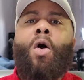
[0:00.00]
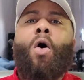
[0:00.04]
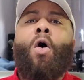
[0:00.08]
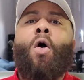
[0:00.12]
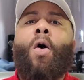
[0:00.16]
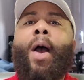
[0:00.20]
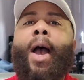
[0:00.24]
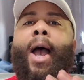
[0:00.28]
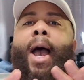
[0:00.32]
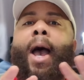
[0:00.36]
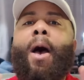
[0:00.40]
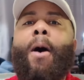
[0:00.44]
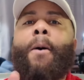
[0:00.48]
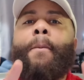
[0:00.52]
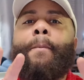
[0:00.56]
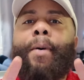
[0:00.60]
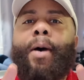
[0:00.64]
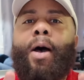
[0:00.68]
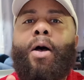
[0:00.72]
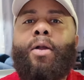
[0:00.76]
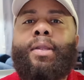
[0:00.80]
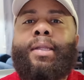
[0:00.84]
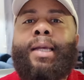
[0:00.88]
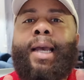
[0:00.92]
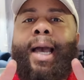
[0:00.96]
Or how
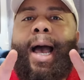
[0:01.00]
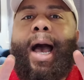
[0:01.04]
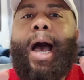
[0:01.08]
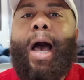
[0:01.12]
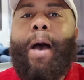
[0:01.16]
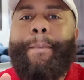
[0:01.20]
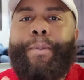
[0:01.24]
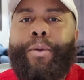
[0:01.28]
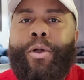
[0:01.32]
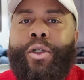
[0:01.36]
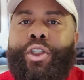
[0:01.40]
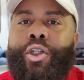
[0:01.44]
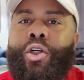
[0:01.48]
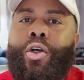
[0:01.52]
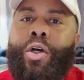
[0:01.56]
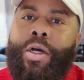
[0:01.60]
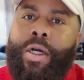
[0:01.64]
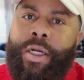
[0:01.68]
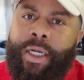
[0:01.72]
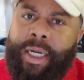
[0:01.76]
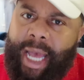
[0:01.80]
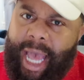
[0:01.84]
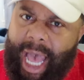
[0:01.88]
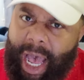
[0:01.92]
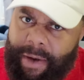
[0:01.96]
about the
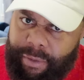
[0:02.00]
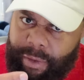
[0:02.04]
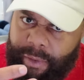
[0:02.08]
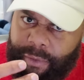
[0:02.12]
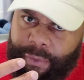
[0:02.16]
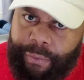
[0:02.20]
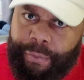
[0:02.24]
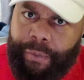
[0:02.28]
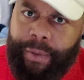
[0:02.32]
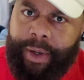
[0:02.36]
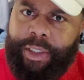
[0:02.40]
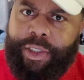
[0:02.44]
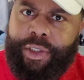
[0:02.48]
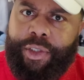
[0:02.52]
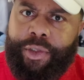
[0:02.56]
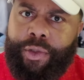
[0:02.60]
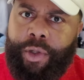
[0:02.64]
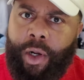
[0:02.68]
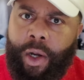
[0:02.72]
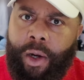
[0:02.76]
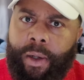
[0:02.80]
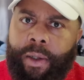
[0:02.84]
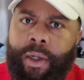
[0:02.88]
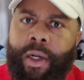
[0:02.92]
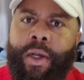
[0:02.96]
opportunity to have a fresh
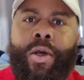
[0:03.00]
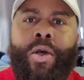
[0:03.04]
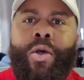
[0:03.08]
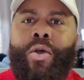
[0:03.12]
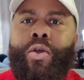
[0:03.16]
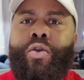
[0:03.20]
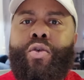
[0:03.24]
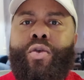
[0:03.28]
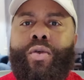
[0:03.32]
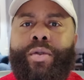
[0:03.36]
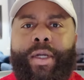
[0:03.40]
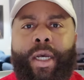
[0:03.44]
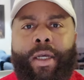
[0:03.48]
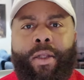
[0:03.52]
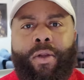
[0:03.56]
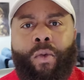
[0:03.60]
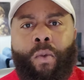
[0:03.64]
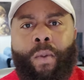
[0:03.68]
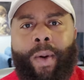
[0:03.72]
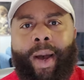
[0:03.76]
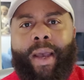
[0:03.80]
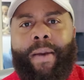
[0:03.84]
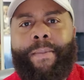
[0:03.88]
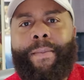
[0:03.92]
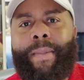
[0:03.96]
start? You say the
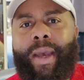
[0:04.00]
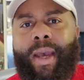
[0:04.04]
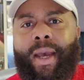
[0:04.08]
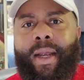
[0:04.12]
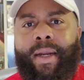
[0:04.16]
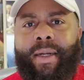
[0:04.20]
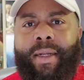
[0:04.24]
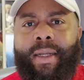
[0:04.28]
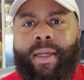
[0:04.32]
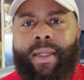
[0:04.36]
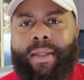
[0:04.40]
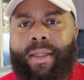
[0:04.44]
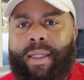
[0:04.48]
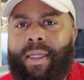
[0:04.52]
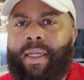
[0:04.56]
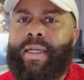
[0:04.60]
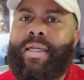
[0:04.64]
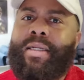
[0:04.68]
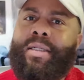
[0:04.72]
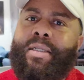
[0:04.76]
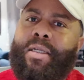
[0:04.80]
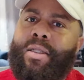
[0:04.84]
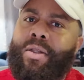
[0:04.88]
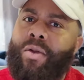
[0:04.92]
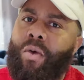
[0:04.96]
white man did
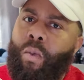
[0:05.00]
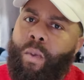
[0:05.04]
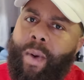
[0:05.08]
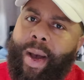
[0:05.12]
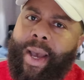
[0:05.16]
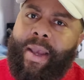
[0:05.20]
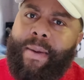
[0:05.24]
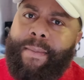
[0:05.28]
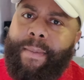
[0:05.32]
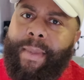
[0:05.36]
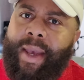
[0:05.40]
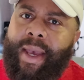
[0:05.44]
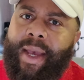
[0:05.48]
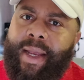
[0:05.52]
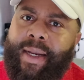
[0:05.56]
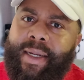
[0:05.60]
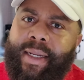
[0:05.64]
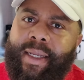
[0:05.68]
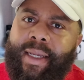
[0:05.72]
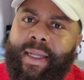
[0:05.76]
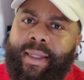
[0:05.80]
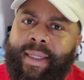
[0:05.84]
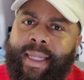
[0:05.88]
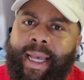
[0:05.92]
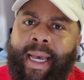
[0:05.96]
this and the white man
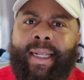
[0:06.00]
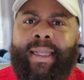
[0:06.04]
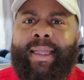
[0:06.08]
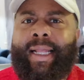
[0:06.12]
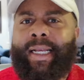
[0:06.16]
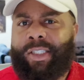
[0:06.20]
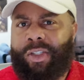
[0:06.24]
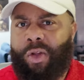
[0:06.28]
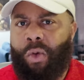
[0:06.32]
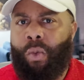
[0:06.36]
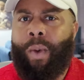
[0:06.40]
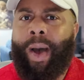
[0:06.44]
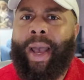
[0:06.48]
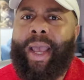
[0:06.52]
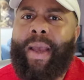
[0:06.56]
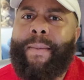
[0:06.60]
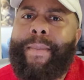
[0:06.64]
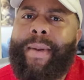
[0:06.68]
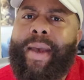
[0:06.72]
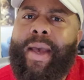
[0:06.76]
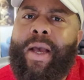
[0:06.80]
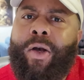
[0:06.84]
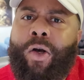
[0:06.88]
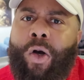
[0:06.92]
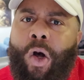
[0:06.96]
did that. That's the white
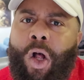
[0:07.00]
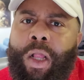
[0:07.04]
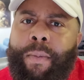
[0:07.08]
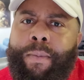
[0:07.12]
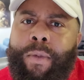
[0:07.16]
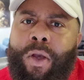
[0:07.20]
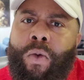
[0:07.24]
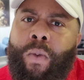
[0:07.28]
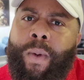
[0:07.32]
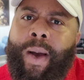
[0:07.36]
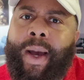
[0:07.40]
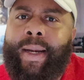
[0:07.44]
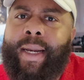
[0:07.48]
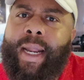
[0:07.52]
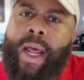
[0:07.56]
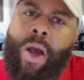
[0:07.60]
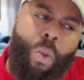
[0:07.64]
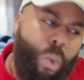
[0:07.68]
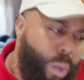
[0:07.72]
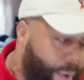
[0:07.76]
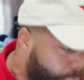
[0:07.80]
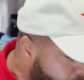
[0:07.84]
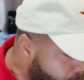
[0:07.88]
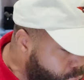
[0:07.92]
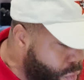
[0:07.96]
man calling me right now.
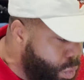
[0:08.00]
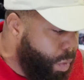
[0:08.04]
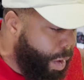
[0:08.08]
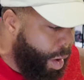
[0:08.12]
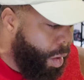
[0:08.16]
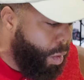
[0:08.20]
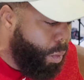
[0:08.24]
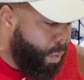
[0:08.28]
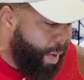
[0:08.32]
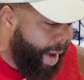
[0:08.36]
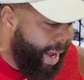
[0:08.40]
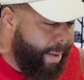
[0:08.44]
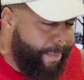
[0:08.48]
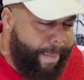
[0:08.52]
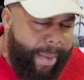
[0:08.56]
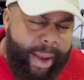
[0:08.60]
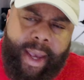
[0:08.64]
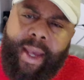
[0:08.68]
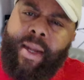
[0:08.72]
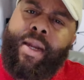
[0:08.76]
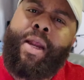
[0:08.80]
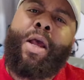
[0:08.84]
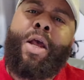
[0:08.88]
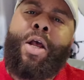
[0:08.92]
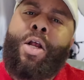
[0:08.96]
What do you want, white
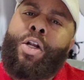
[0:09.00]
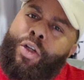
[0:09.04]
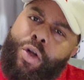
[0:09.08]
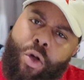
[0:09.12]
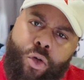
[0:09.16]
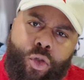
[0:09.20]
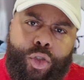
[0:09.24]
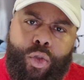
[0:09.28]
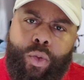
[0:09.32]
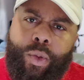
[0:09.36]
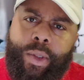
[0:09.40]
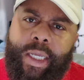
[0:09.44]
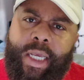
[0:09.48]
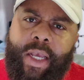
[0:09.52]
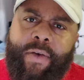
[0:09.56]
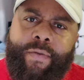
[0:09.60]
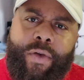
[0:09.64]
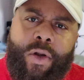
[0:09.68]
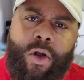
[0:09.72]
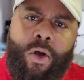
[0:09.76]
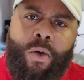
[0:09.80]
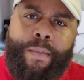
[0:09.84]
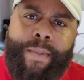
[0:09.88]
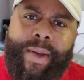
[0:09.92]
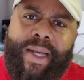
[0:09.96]
man? Don't you
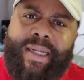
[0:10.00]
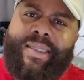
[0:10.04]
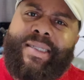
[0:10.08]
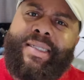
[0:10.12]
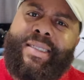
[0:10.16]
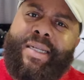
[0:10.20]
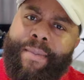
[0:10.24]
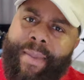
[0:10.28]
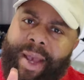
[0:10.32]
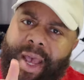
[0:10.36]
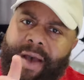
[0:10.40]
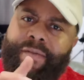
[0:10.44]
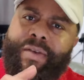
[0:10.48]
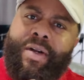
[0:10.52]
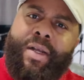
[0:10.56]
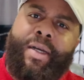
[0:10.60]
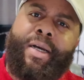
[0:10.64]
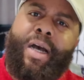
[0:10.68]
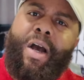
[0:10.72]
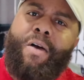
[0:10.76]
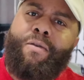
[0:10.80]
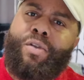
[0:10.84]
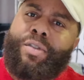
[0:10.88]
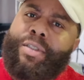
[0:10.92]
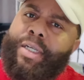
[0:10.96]
leave no message. I'm having a
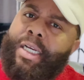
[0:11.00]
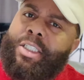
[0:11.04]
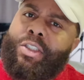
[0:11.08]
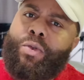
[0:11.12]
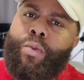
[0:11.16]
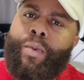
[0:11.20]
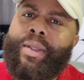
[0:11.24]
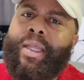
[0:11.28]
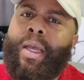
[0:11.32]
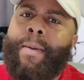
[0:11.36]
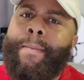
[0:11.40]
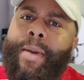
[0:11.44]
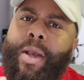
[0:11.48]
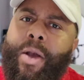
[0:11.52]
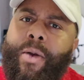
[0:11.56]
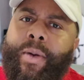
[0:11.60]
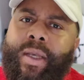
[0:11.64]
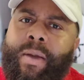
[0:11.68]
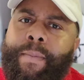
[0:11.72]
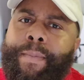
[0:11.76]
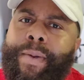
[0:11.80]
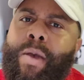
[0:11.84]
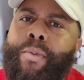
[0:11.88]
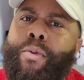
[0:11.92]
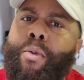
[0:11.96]
conversation with the
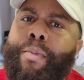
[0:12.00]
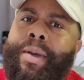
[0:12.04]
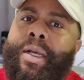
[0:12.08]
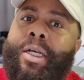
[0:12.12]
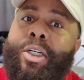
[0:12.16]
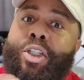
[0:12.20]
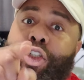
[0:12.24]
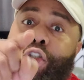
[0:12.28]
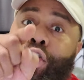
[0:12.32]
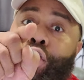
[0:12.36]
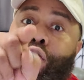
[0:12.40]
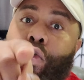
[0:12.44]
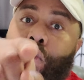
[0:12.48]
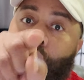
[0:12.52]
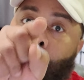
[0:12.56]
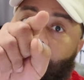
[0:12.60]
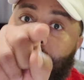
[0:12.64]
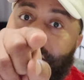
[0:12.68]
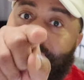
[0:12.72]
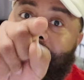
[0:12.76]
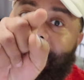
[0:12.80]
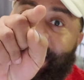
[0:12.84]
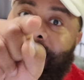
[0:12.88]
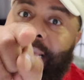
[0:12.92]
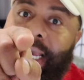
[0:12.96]
American people because you
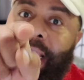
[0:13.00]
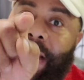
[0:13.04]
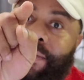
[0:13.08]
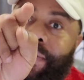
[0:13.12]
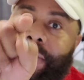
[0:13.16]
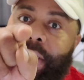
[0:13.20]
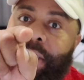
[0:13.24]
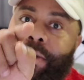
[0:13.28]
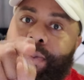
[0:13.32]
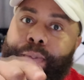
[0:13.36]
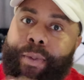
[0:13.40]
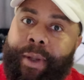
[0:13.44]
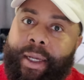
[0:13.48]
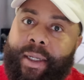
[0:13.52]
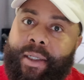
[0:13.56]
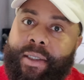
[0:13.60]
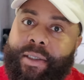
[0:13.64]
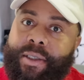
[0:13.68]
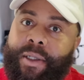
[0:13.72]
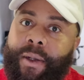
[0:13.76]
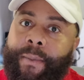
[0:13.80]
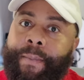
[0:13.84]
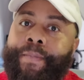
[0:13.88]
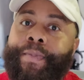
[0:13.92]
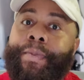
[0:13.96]
want to save this
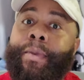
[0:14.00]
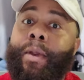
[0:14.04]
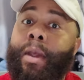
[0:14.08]
place.